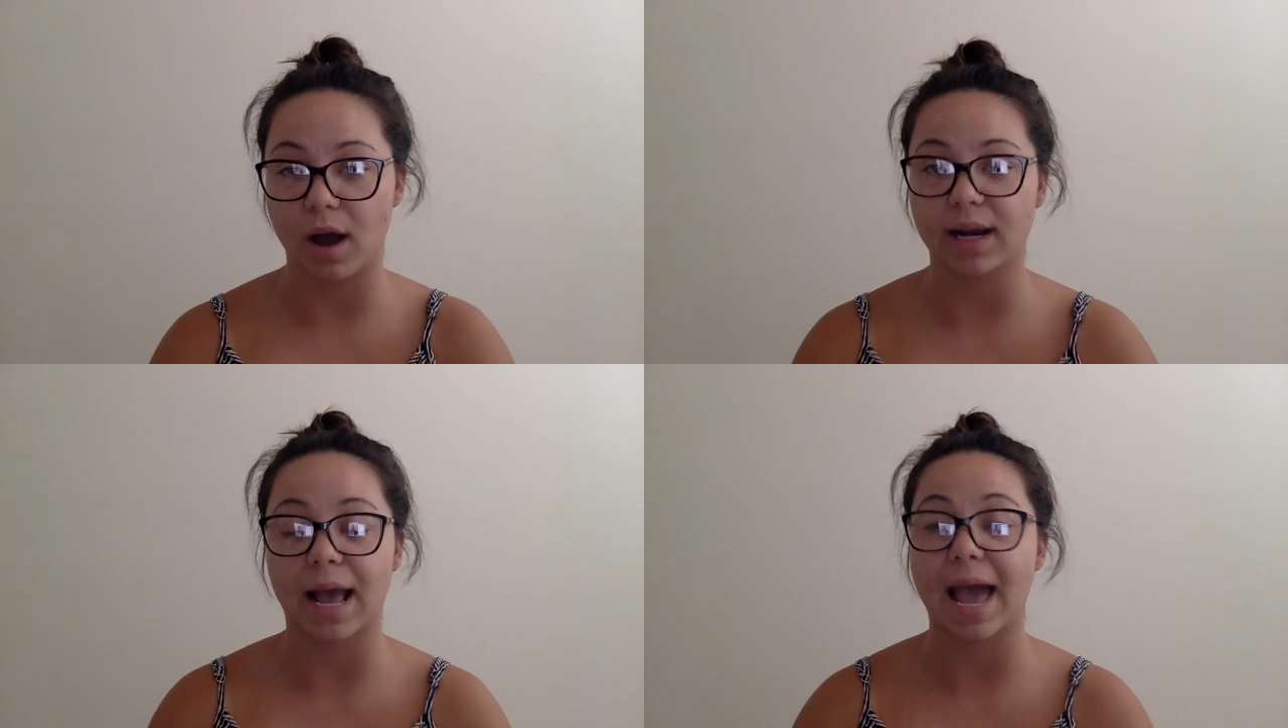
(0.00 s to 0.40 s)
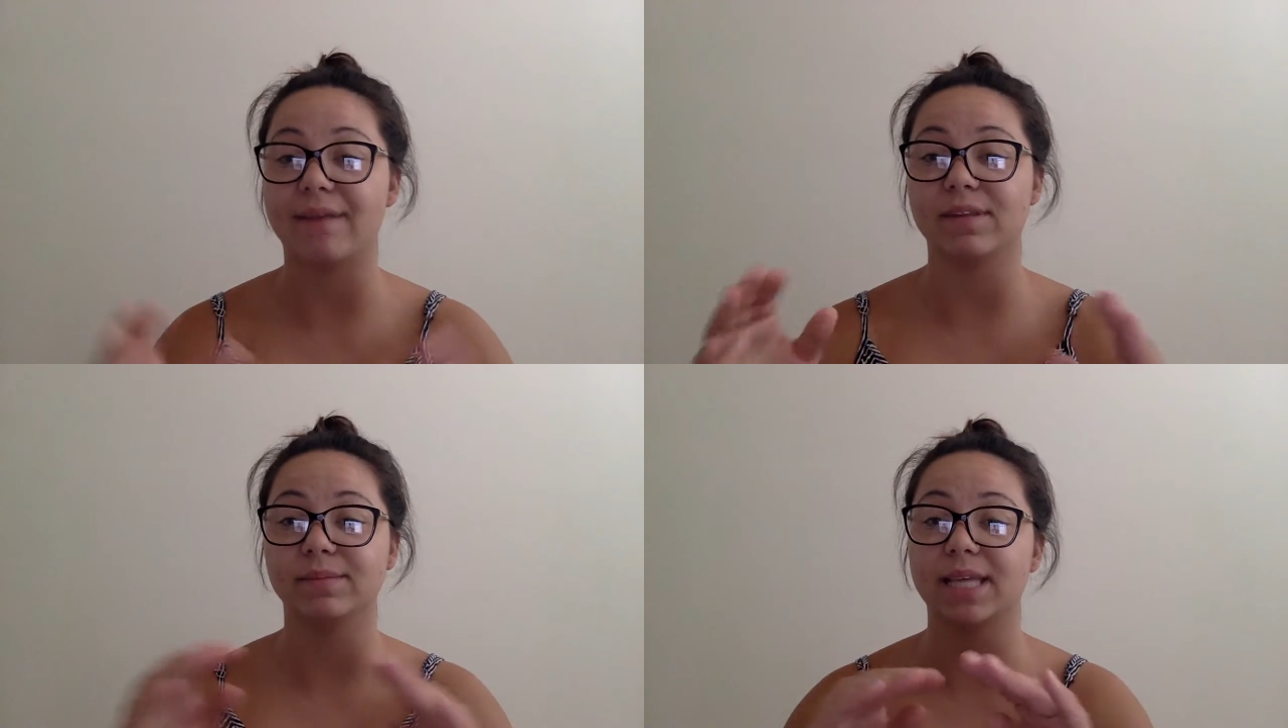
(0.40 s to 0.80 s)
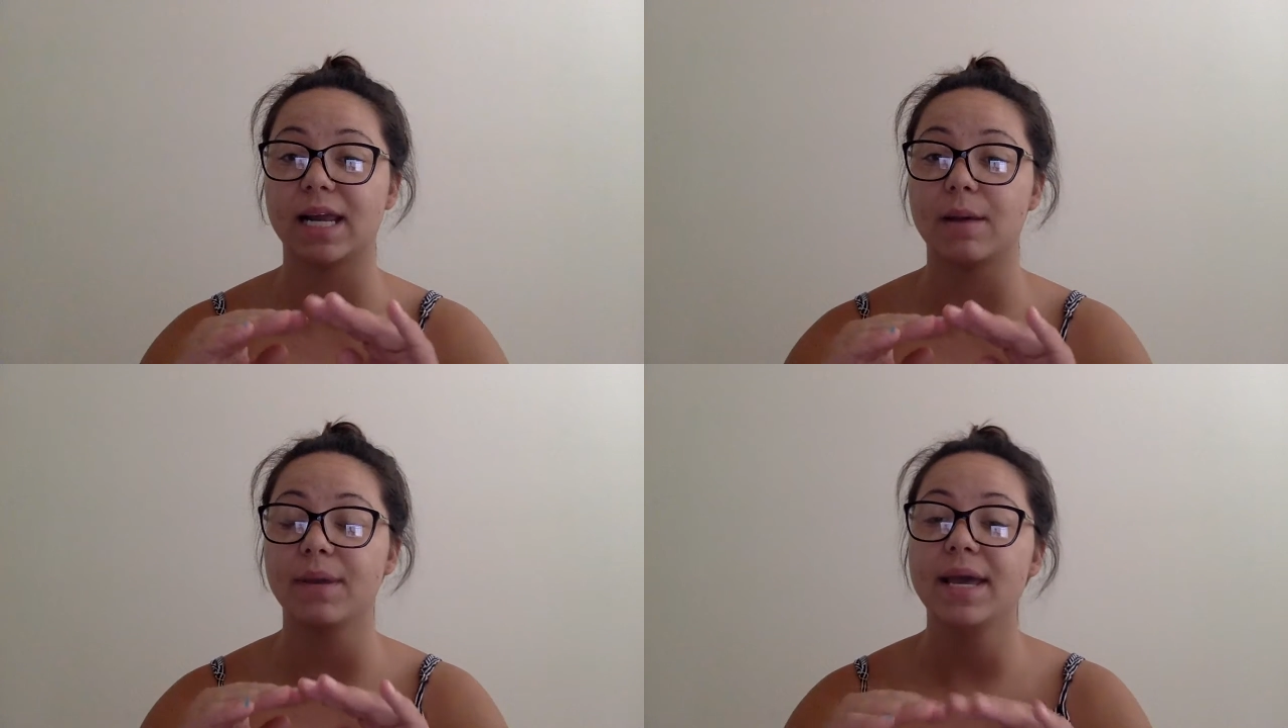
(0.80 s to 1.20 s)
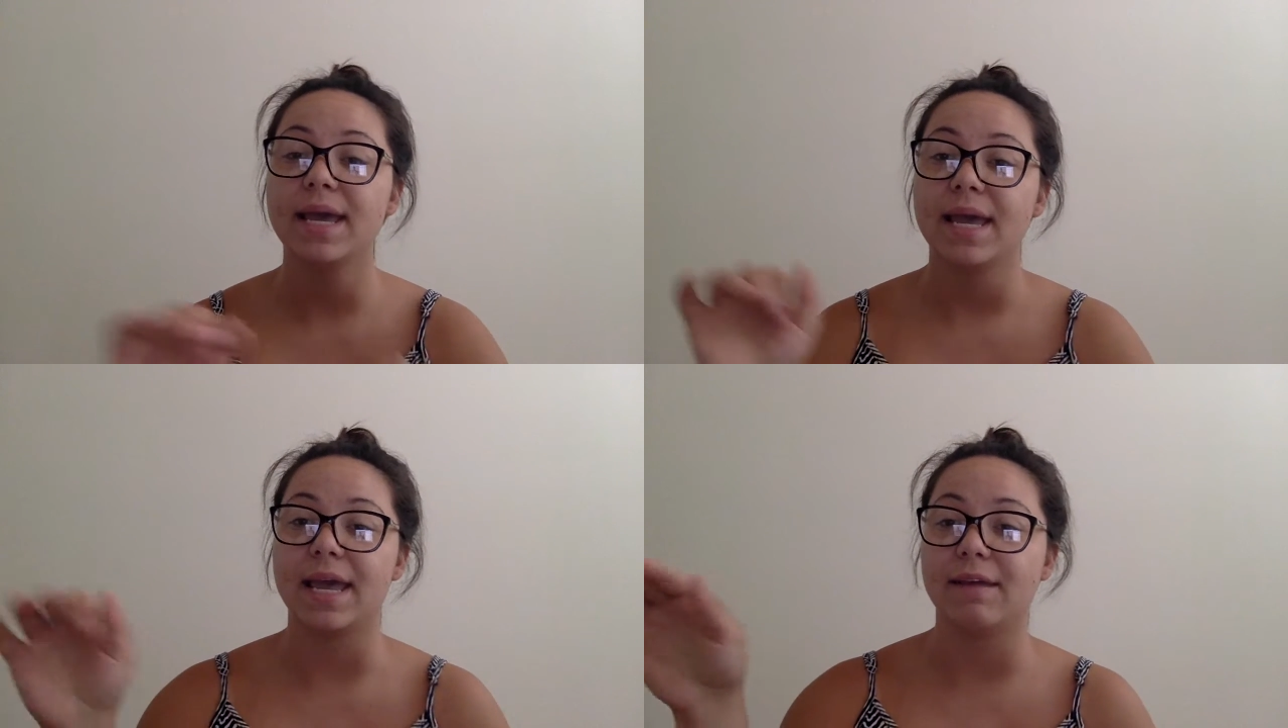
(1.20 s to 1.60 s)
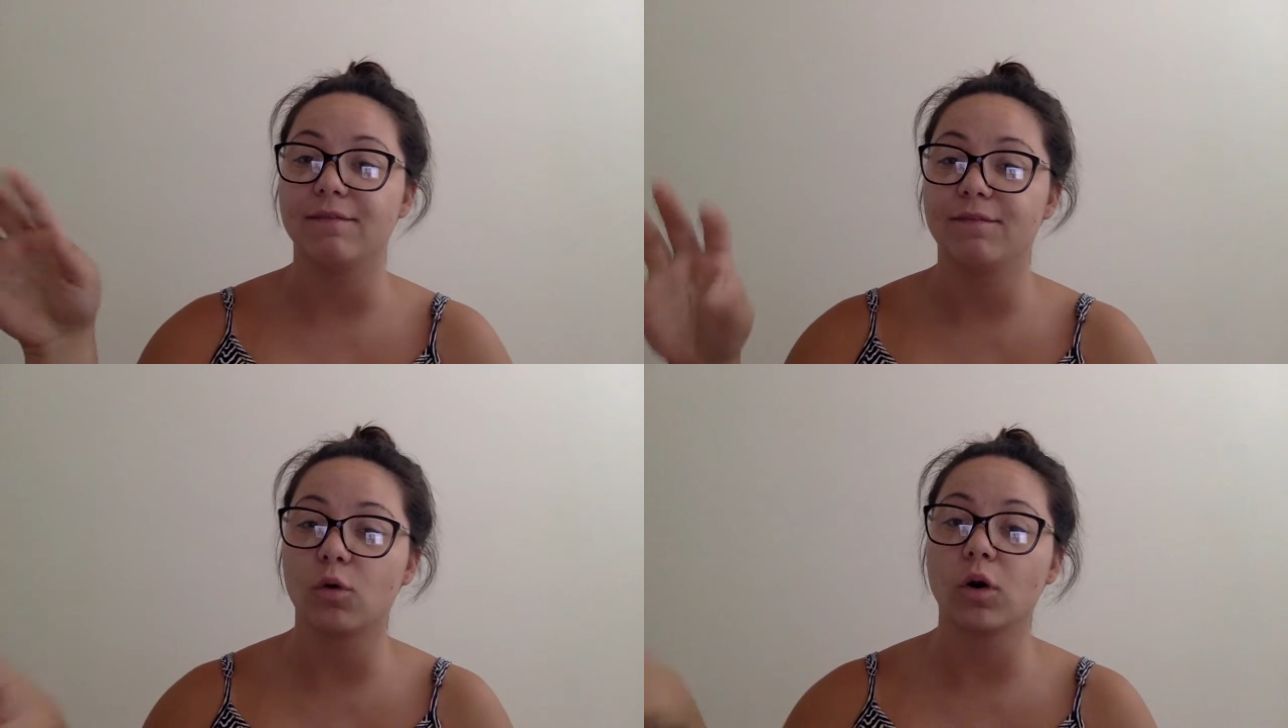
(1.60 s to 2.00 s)
I have them set up in
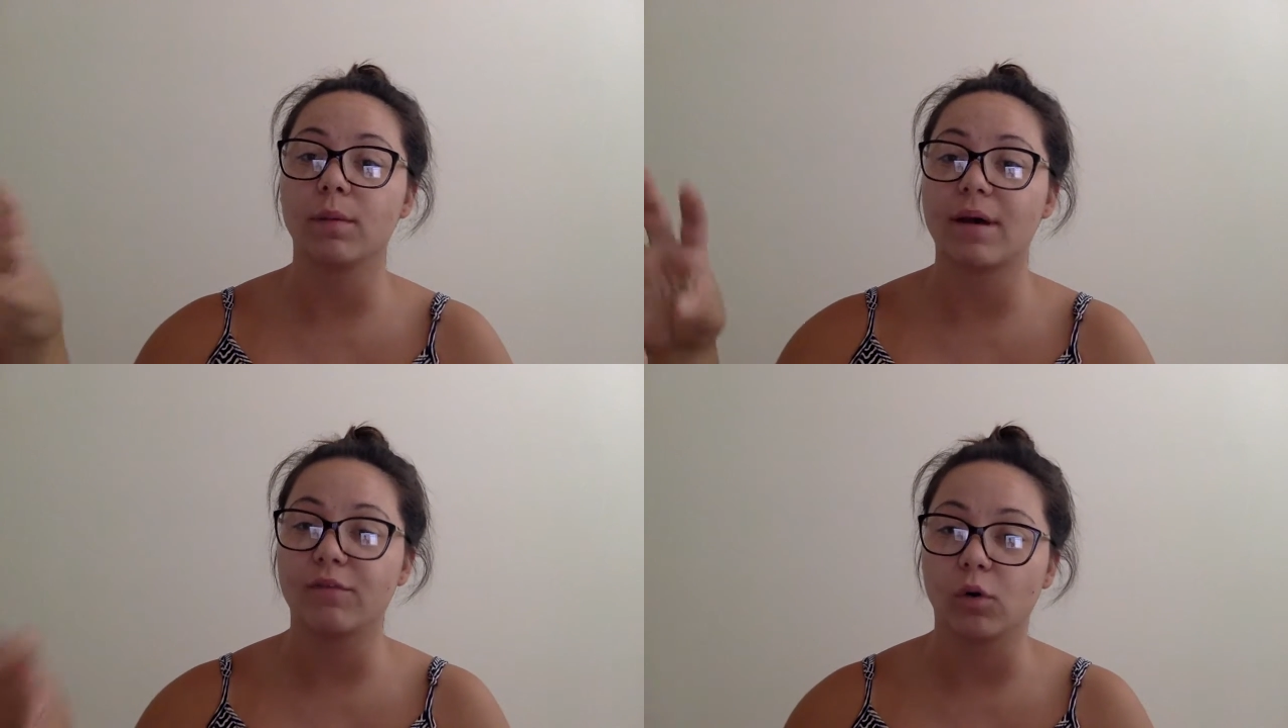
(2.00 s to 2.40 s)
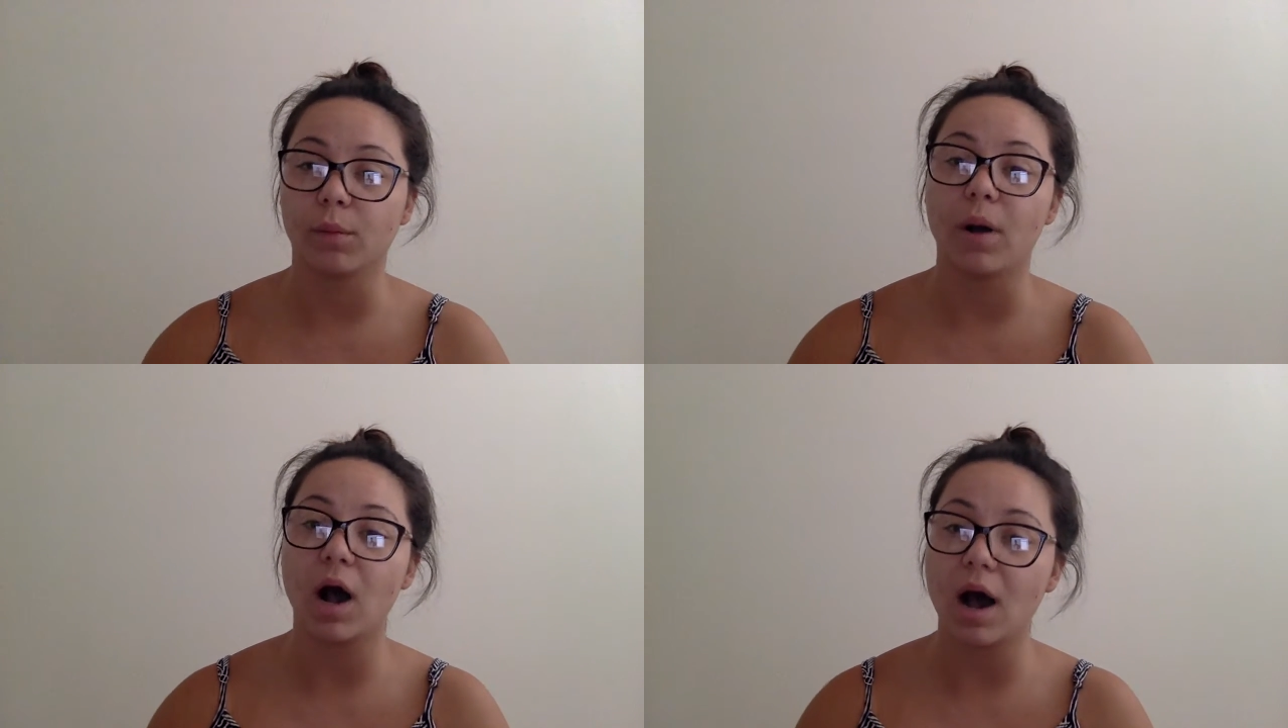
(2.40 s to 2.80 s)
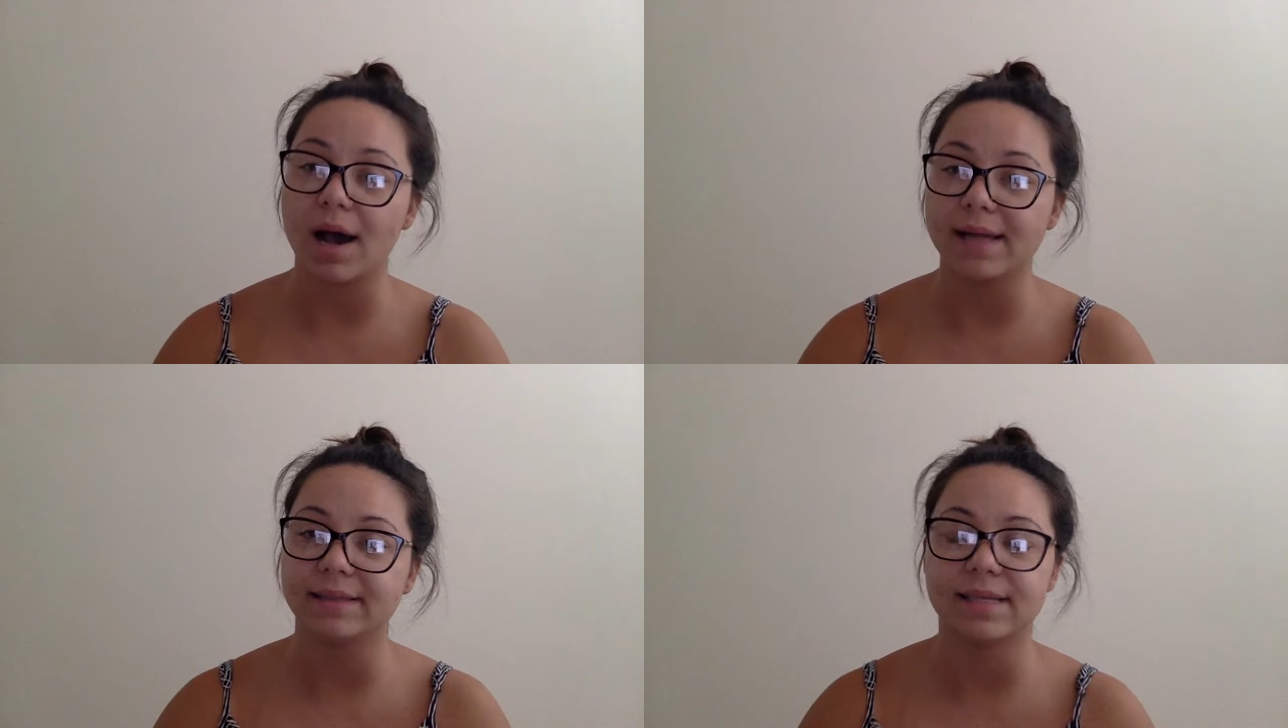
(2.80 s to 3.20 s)
4x4 pods,